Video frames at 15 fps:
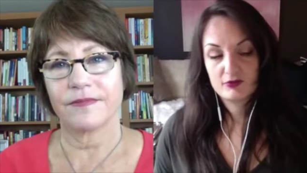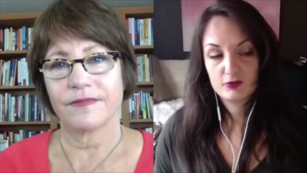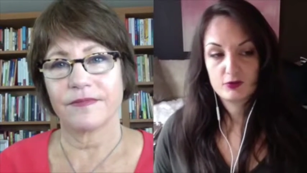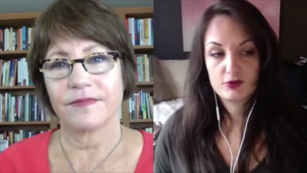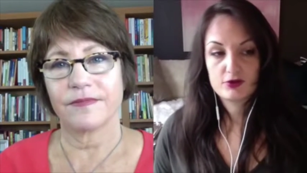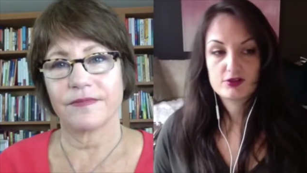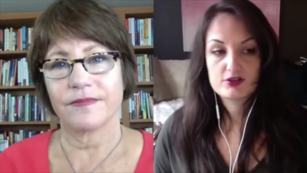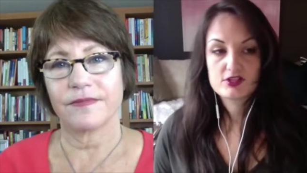
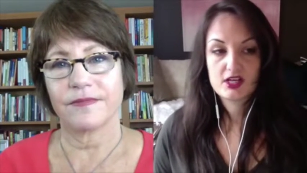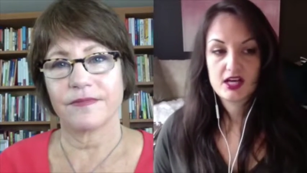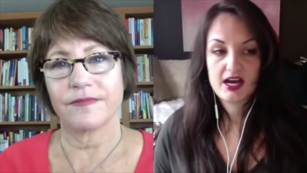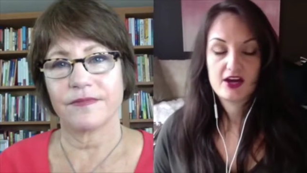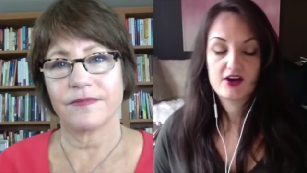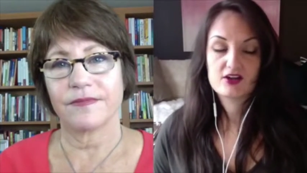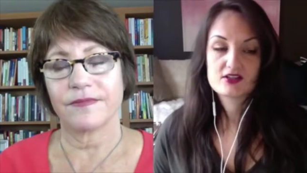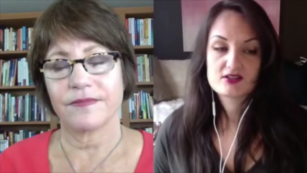Speaker 1: afford to
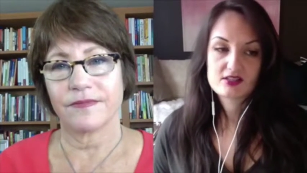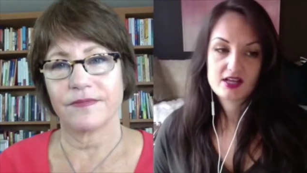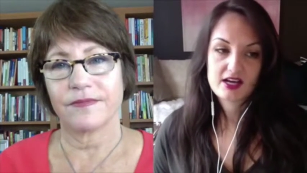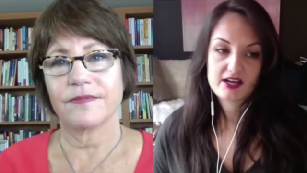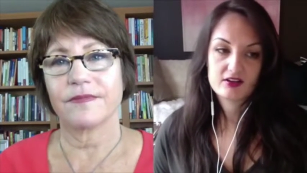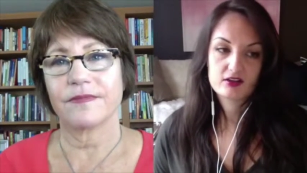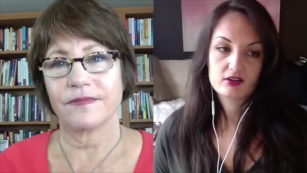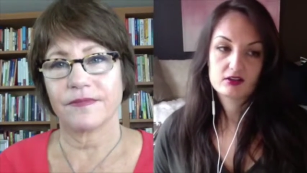hire a
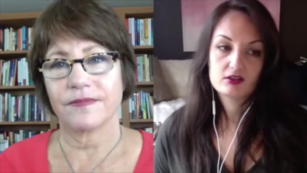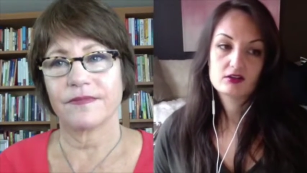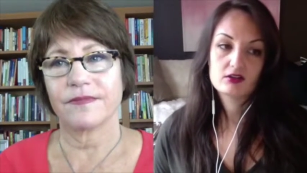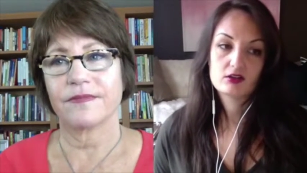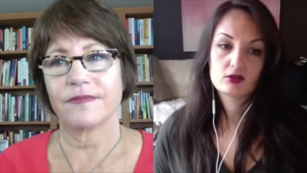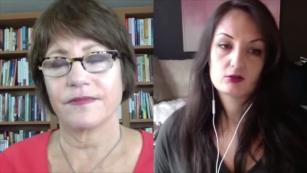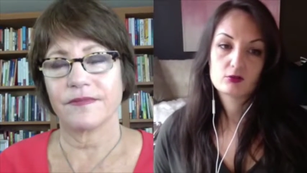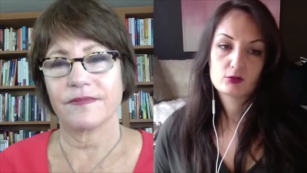designer
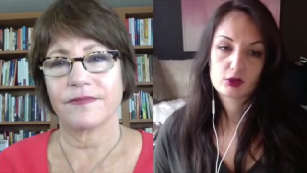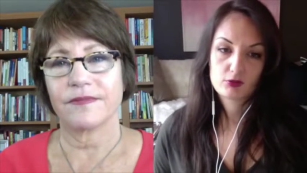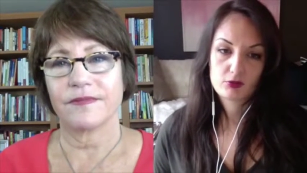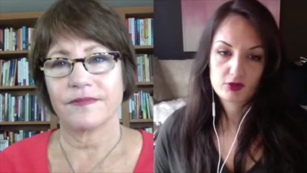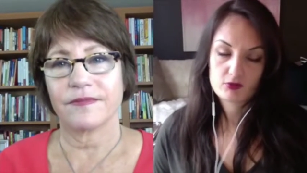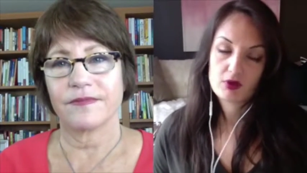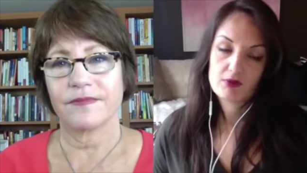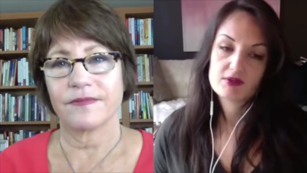or work
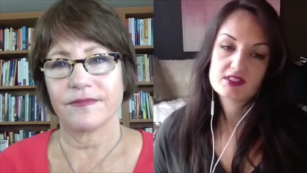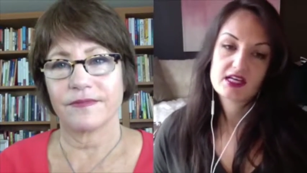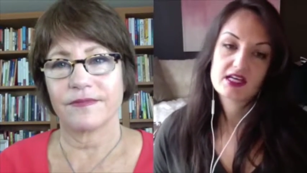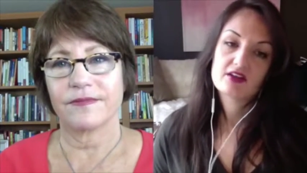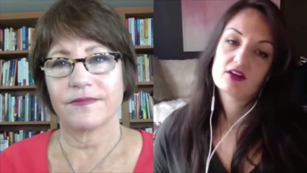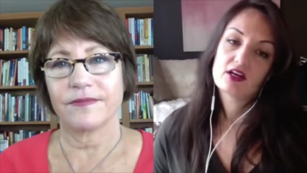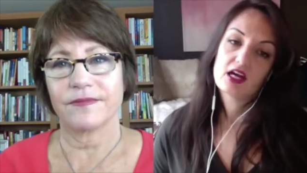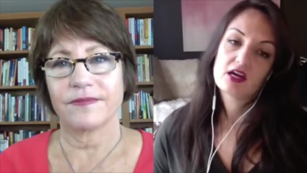with a web
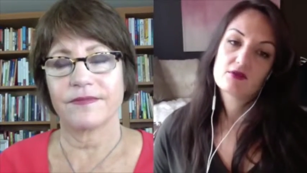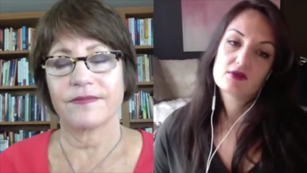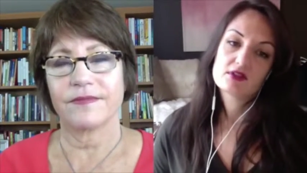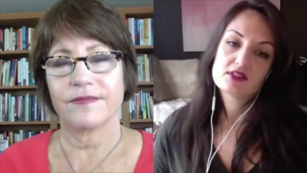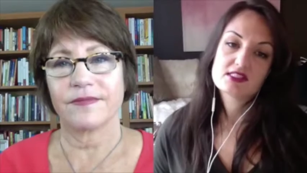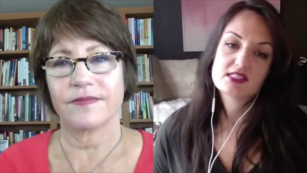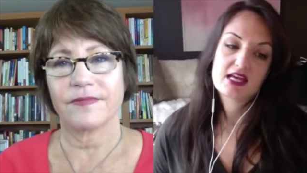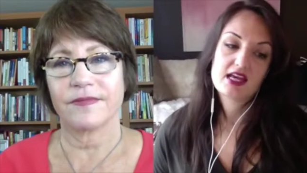designer, I
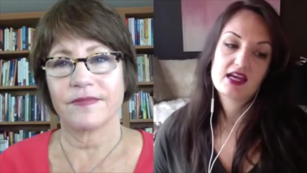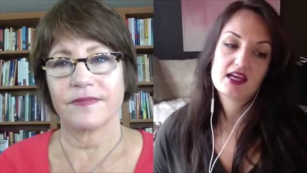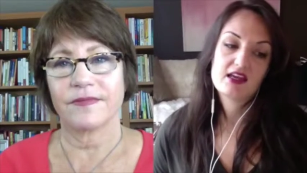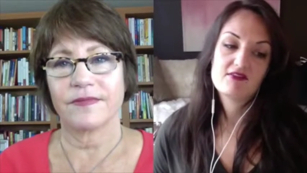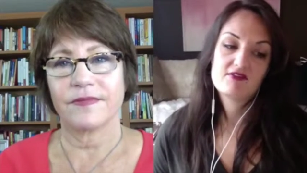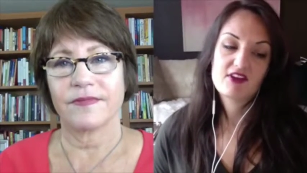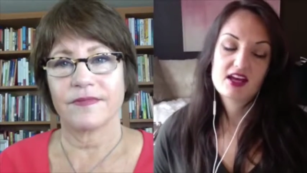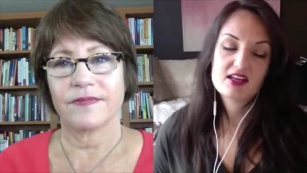would say
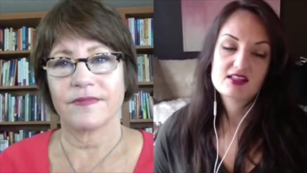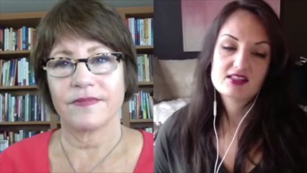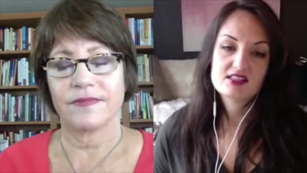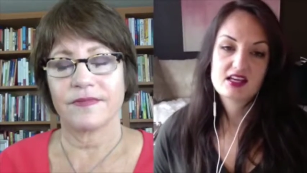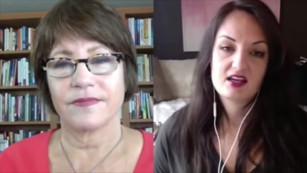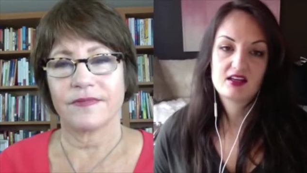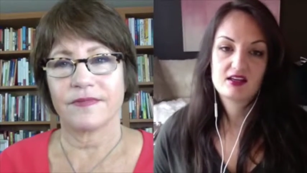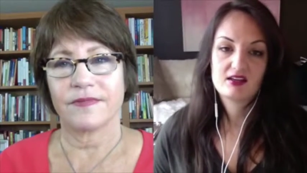
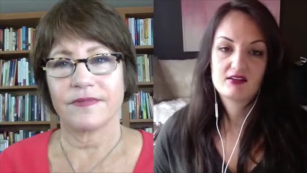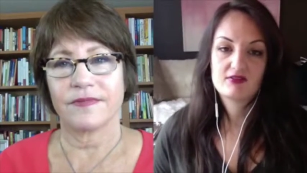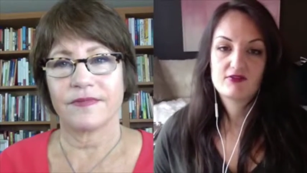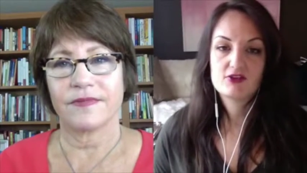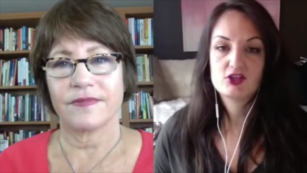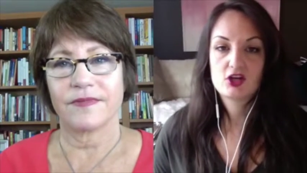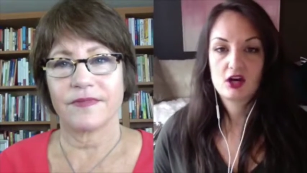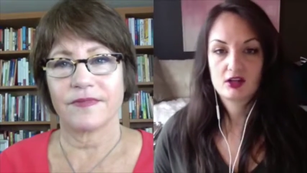invest in
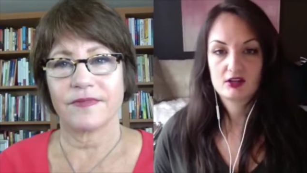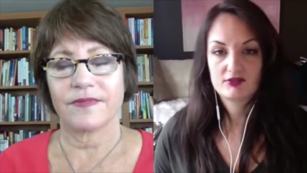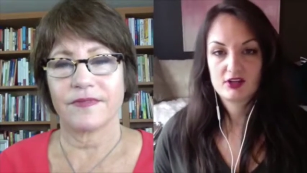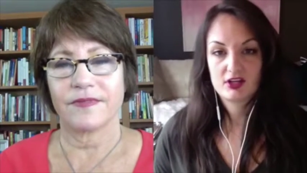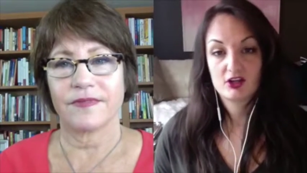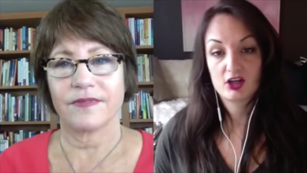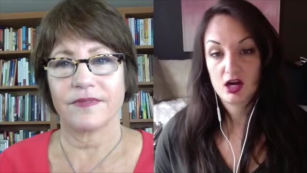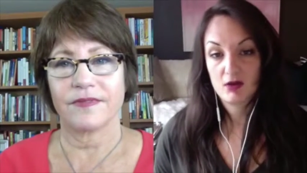
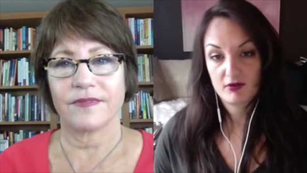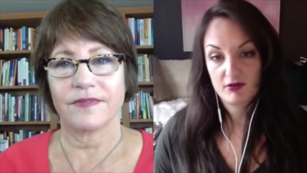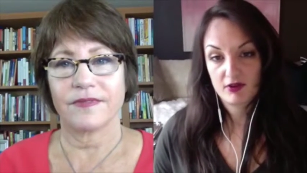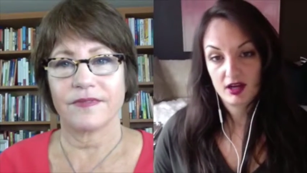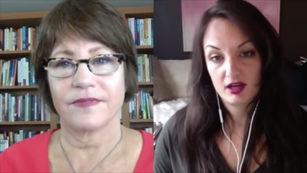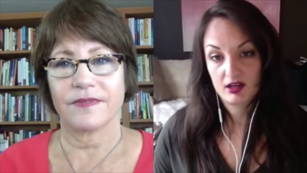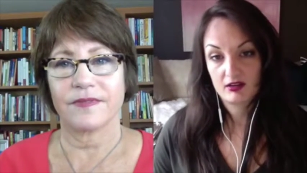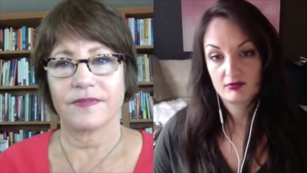photography and
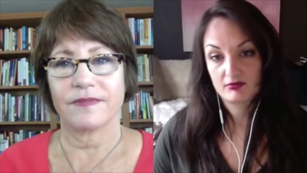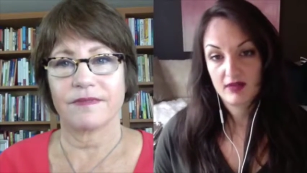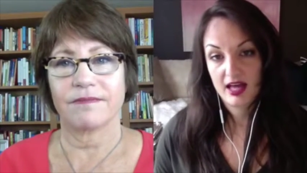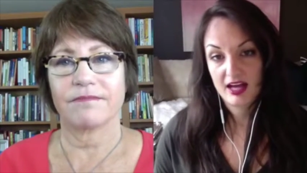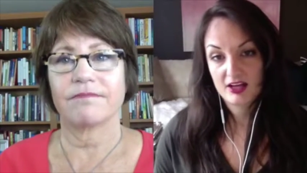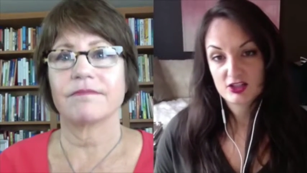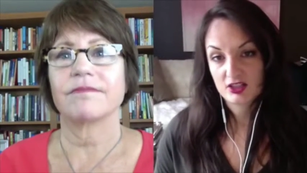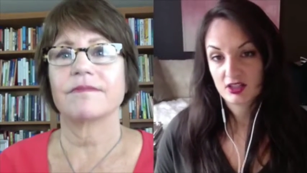copywriting,
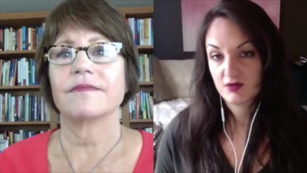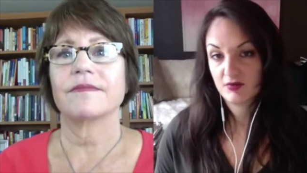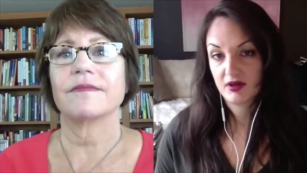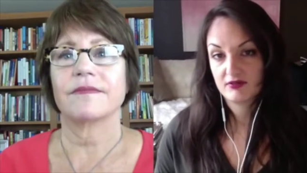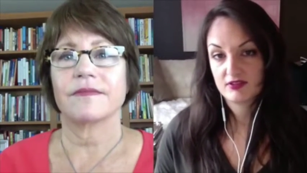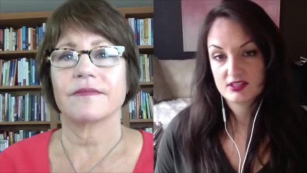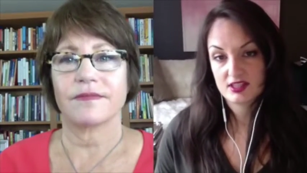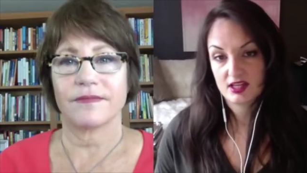actually
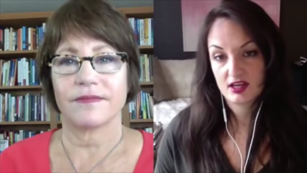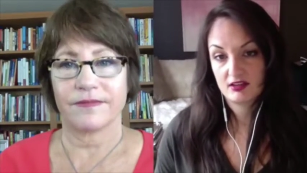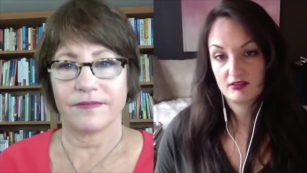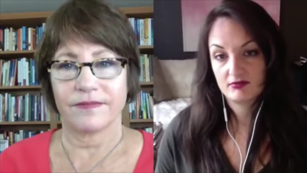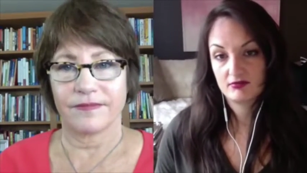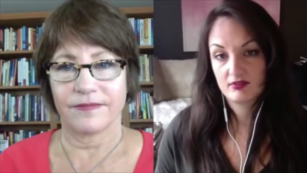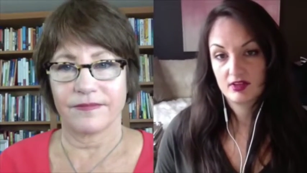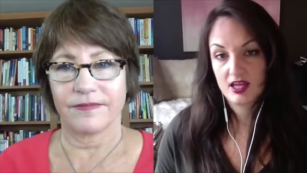above
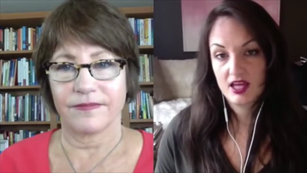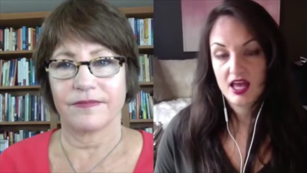design.